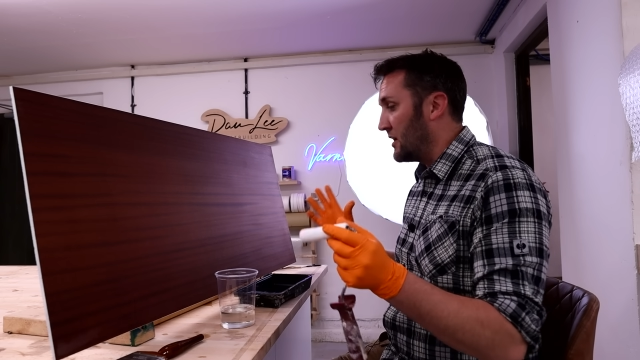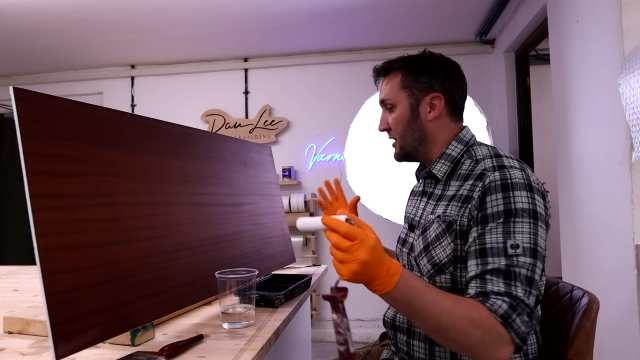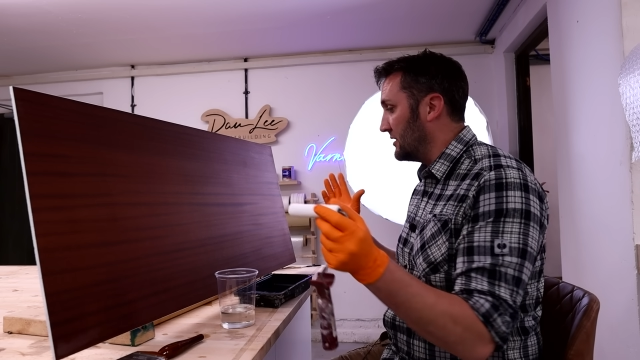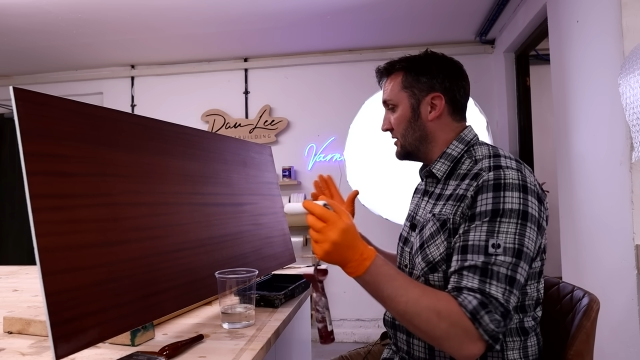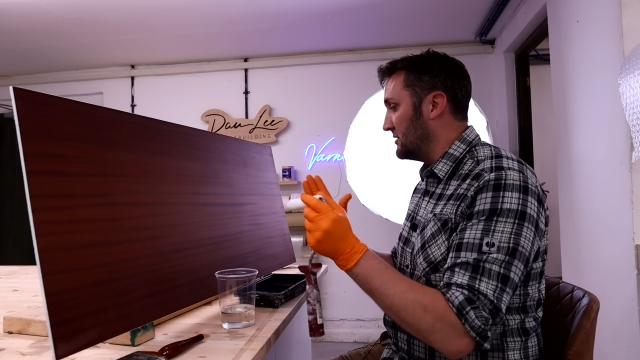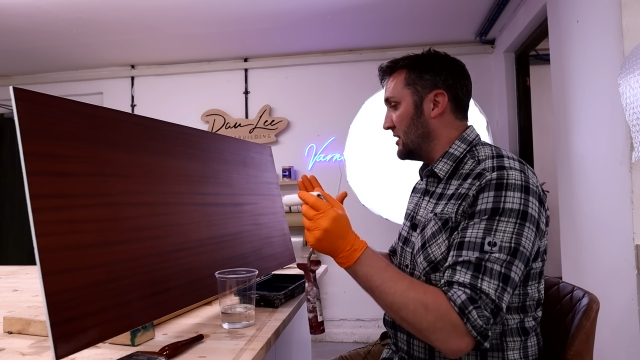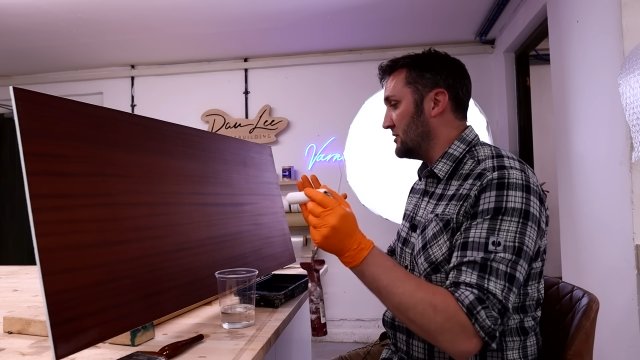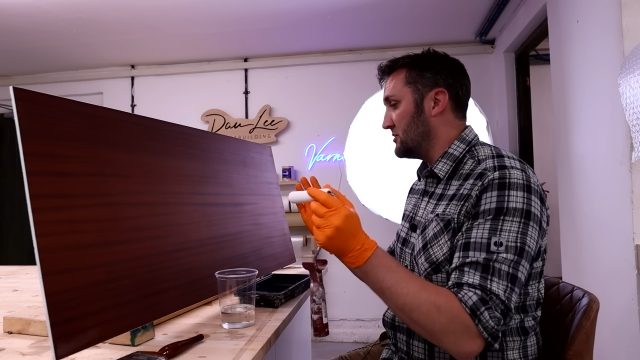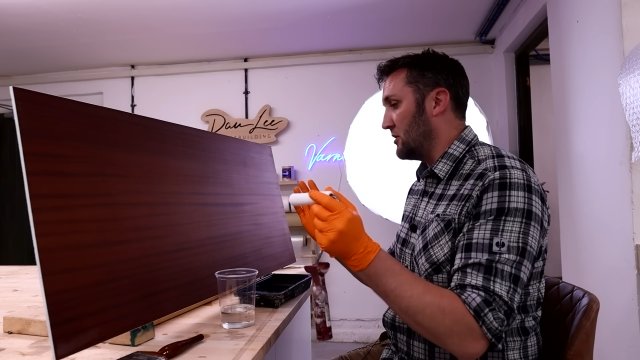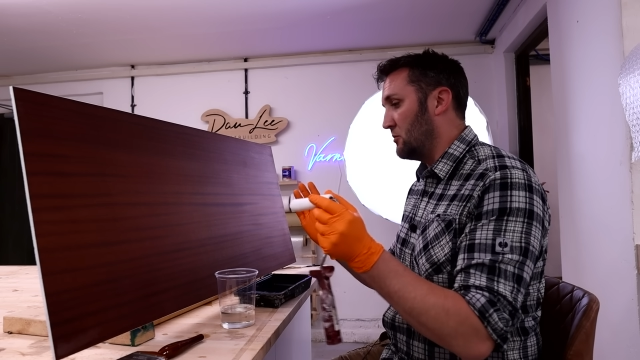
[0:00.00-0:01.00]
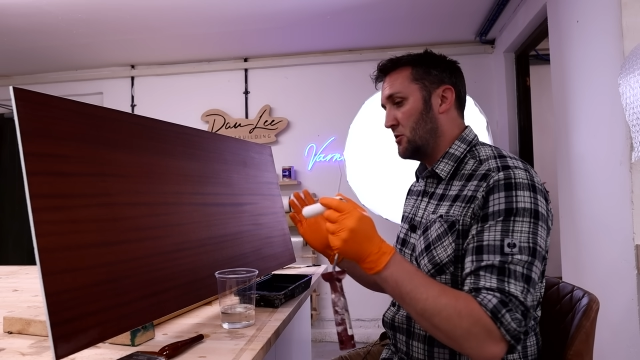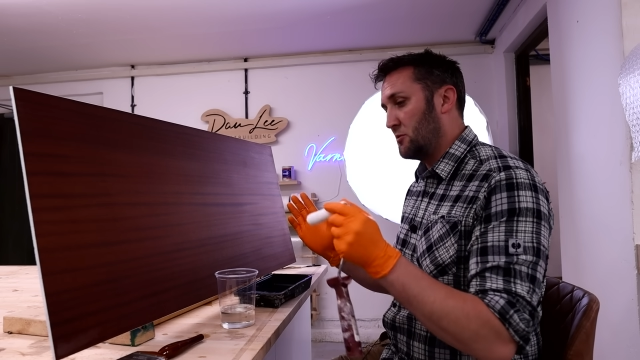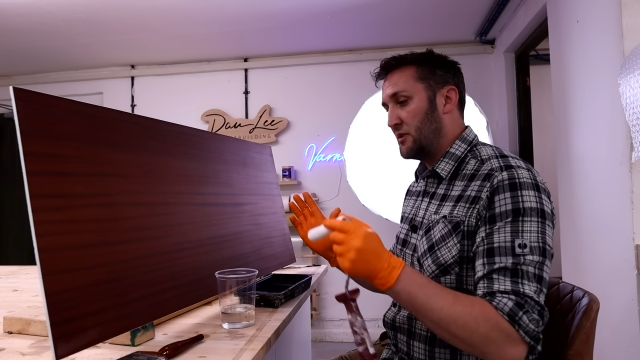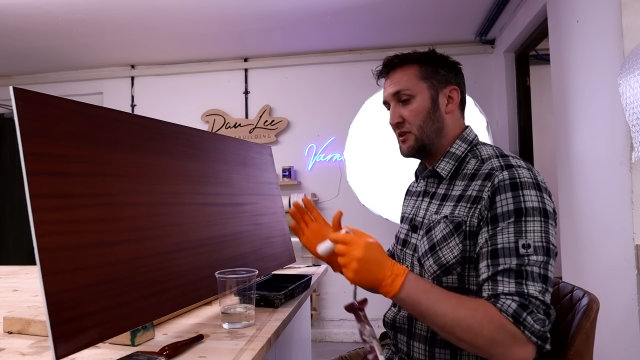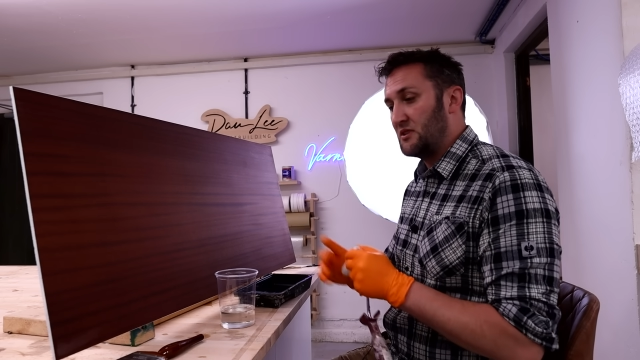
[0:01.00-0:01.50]
and condense our
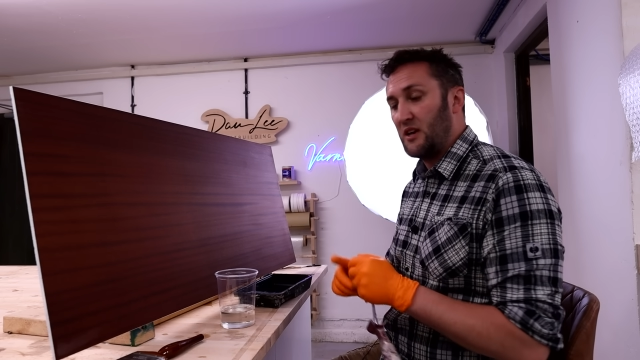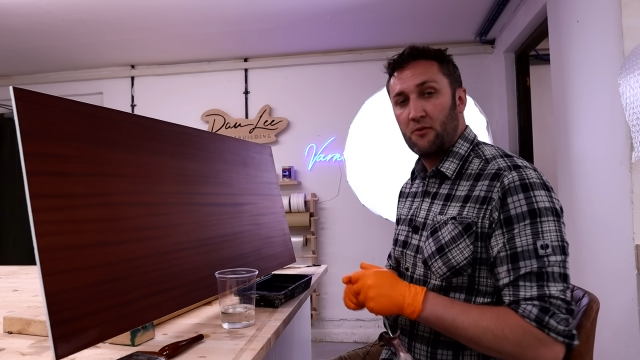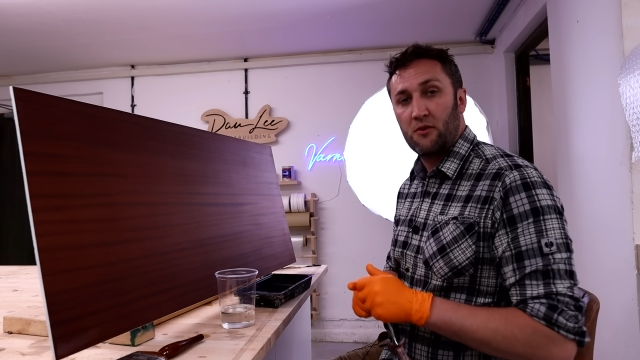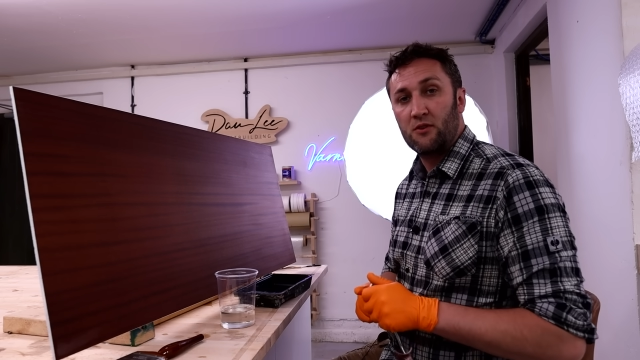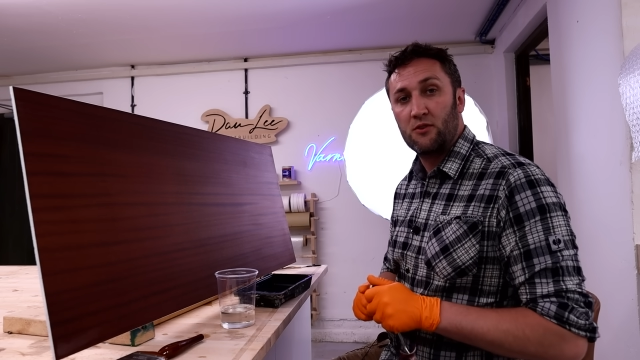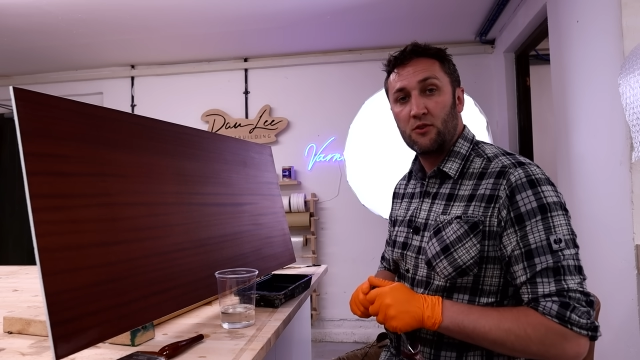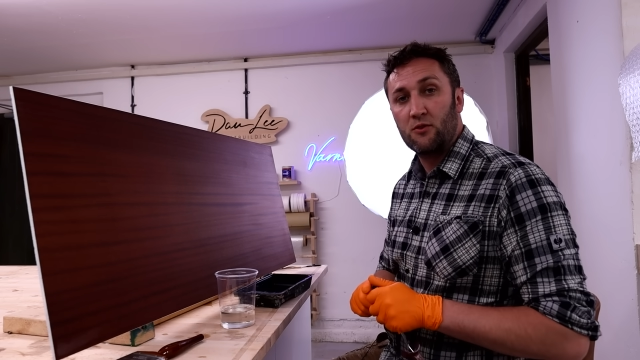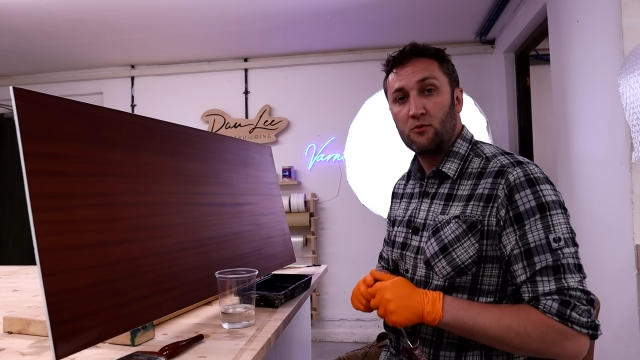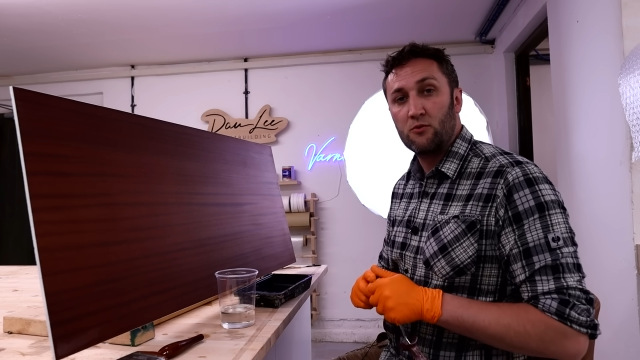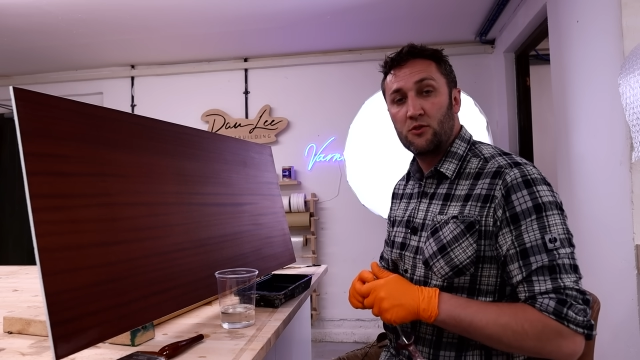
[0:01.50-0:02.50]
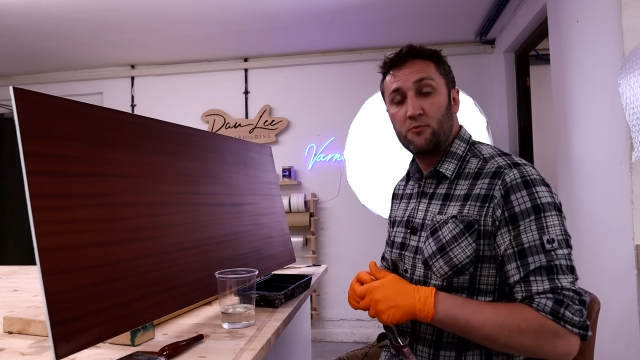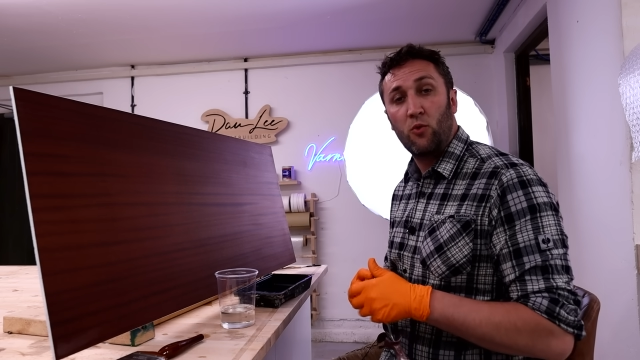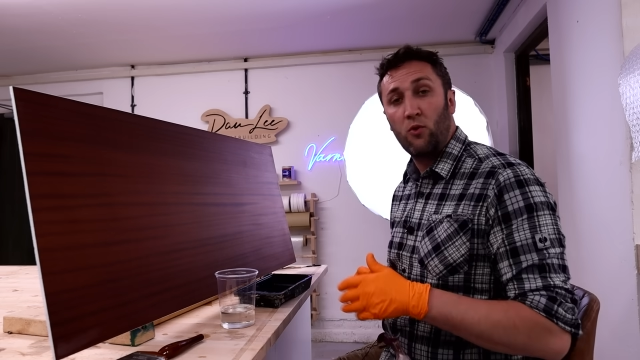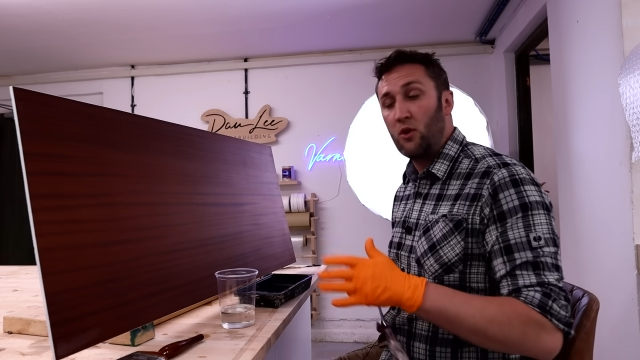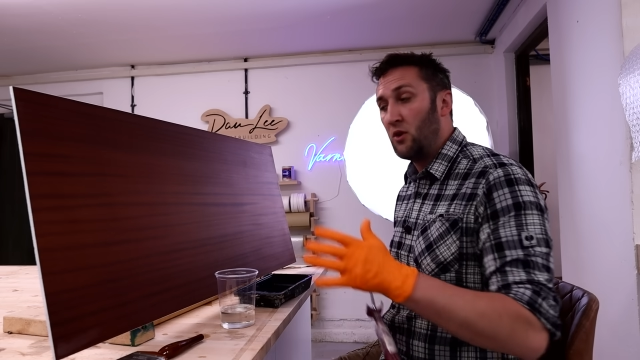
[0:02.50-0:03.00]
workpiece down into
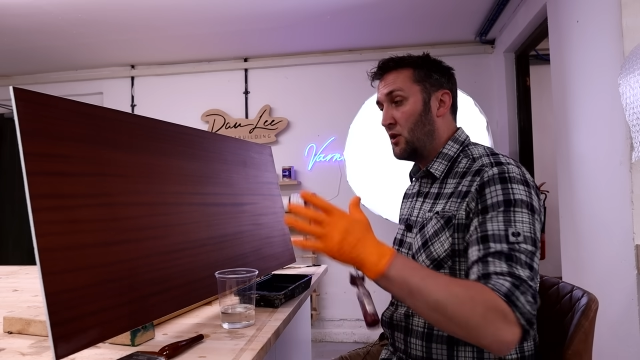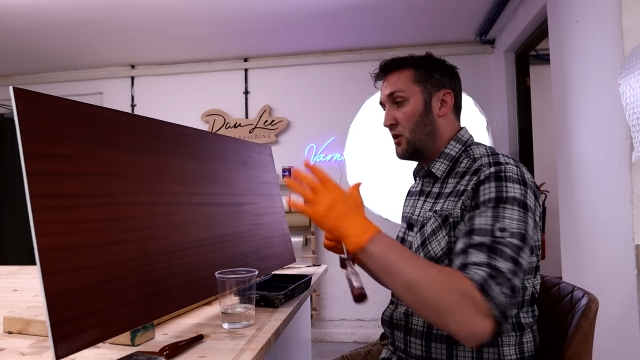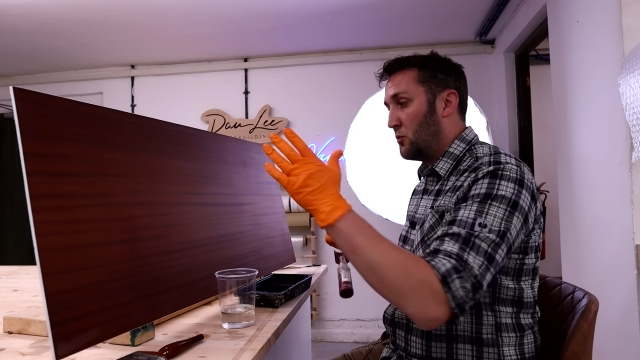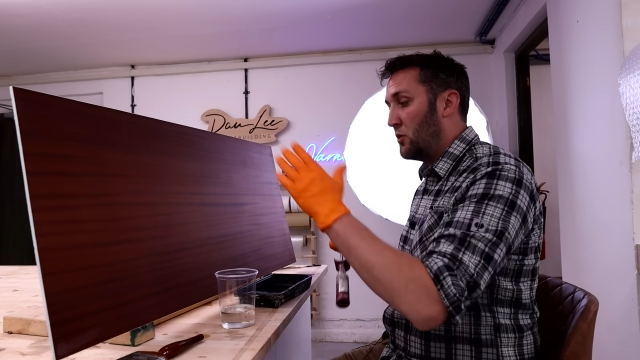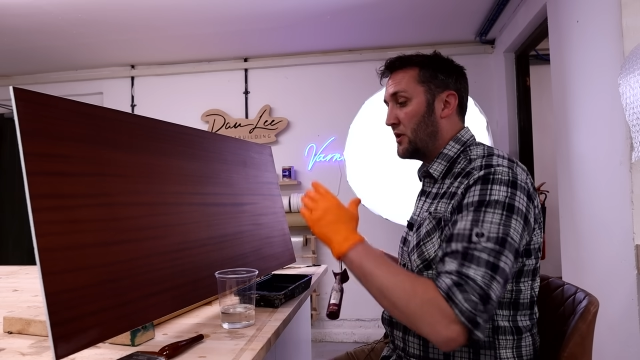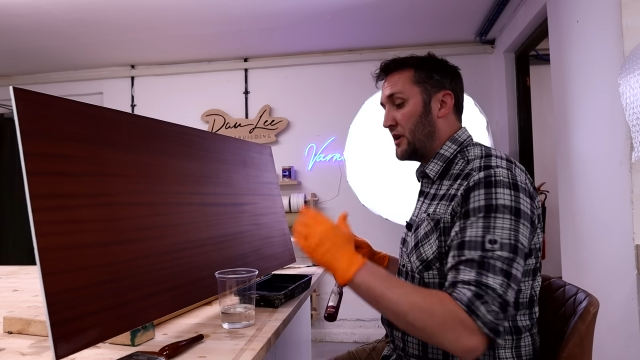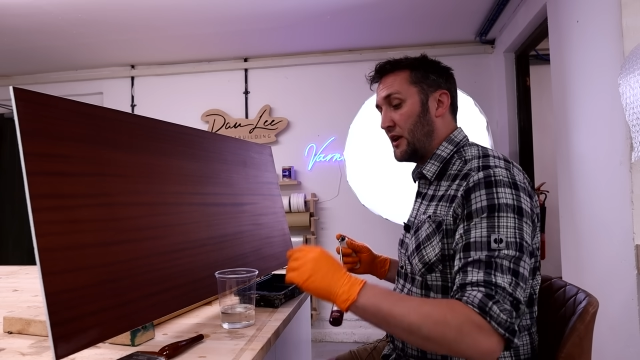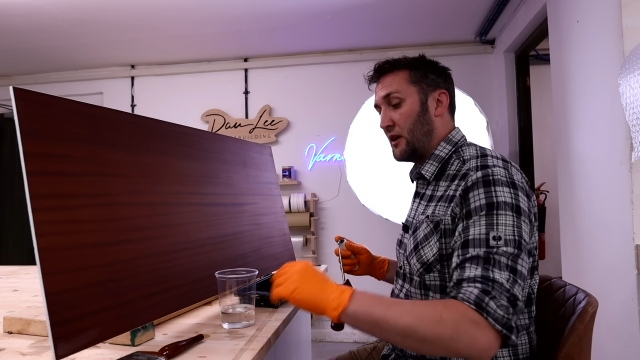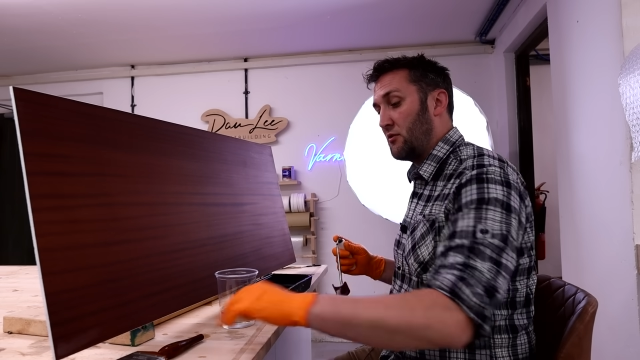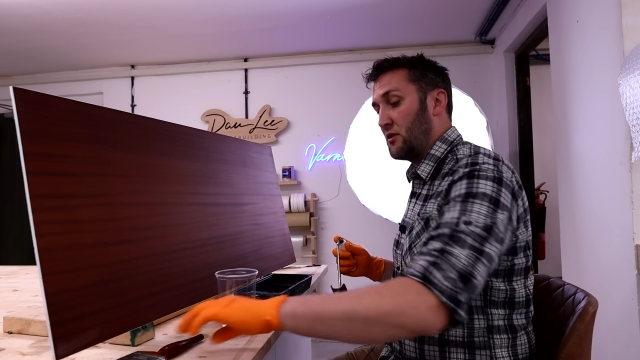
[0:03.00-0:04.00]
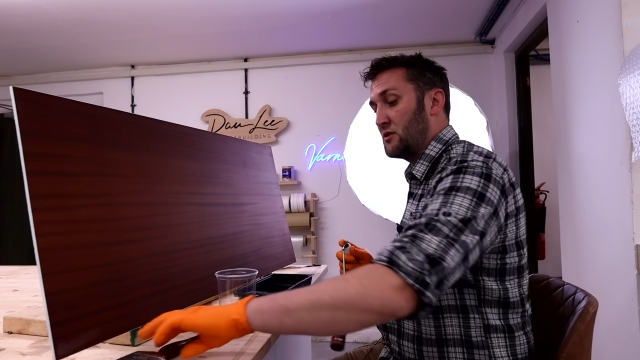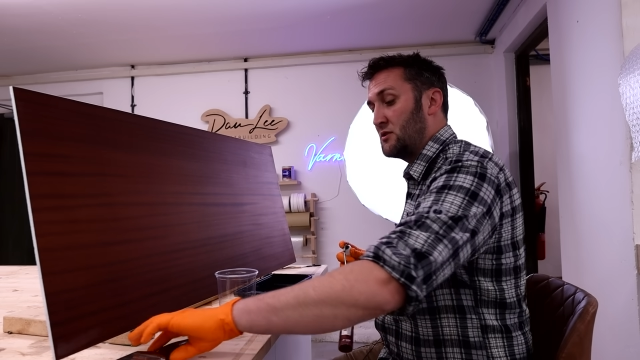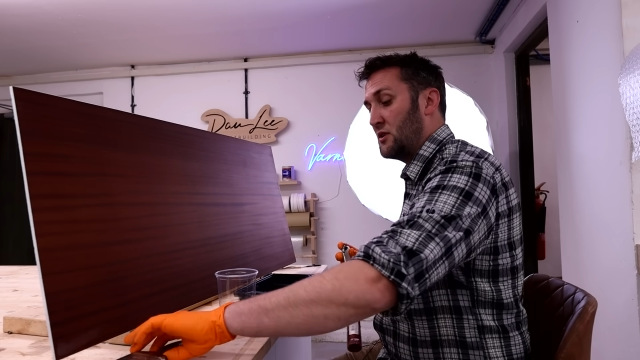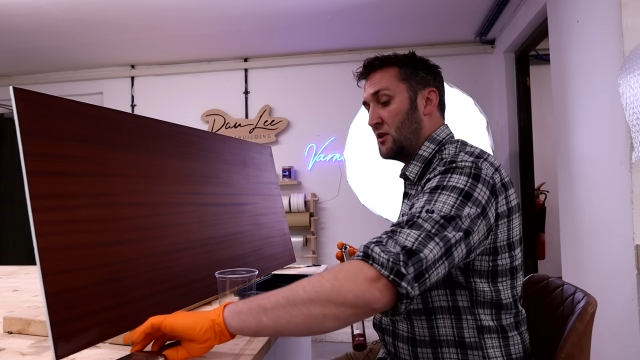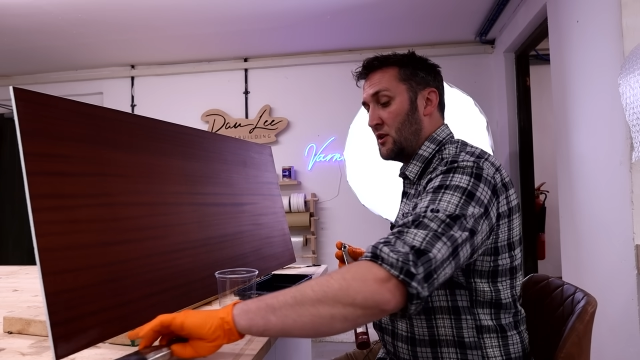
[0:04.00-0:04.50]
smaller working areas